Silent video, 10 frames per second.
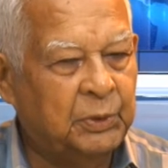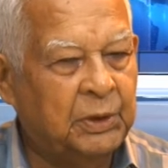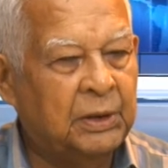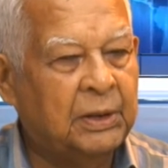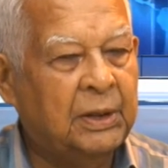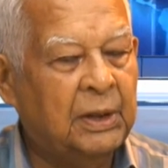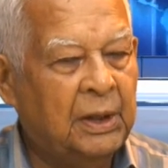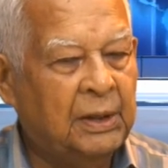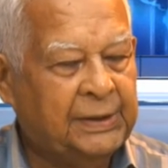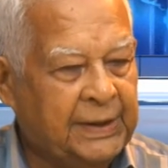work
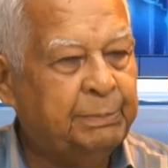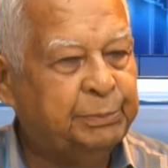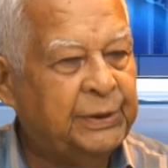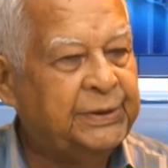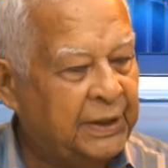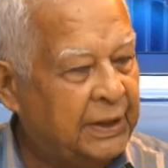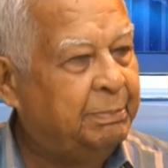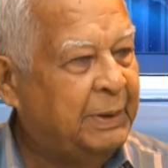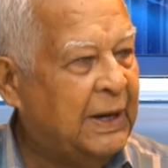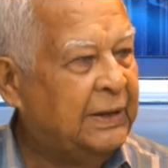separate and
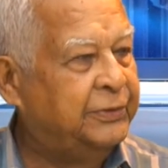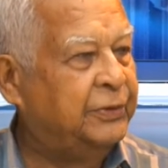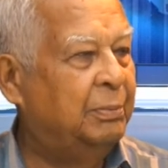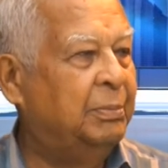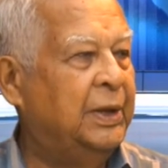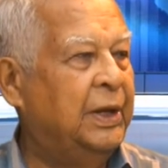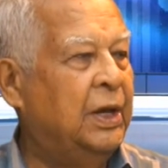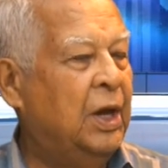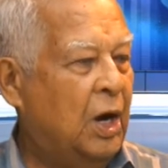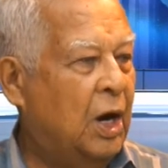apart from
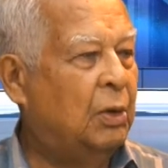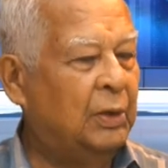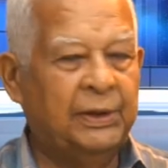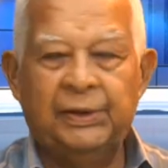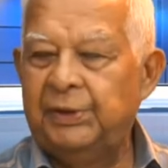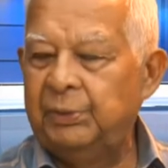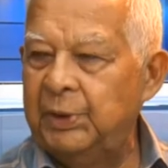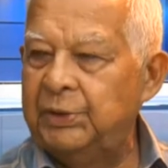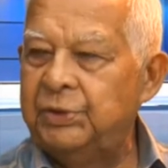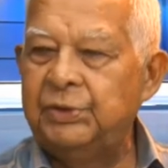the hours
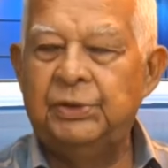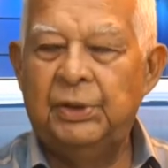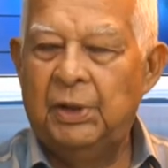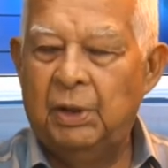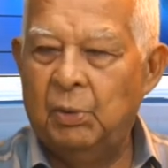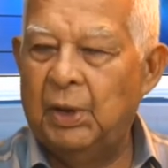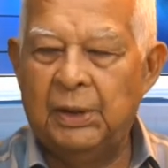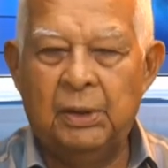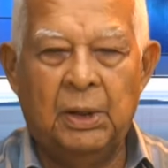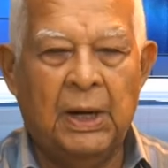which
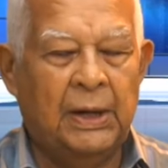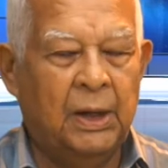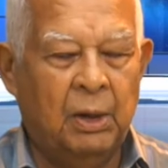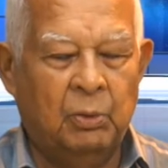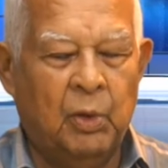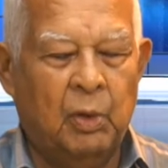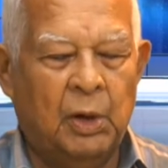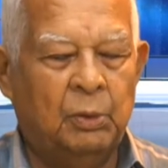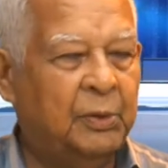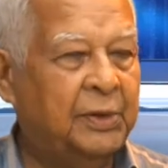one
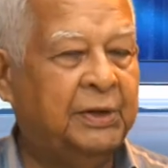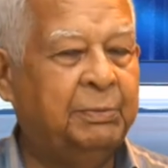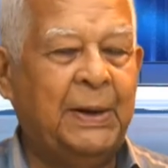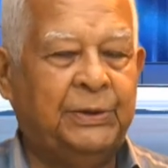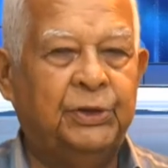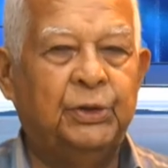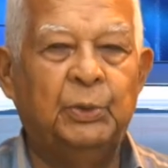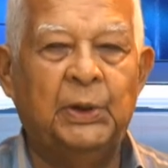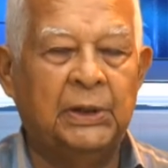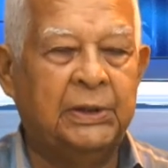was expected to
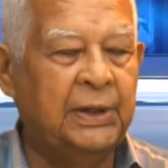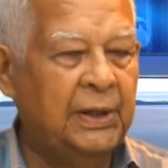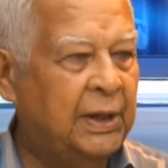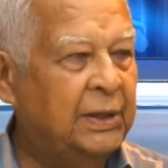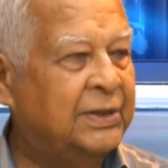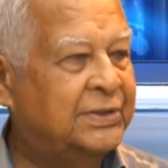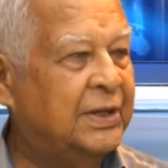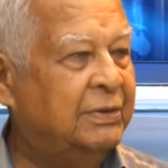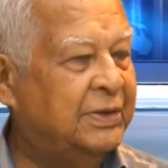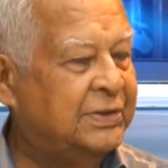work in the
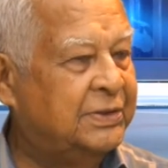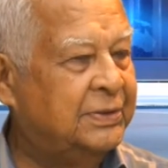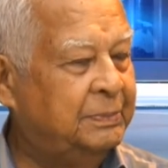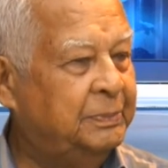service.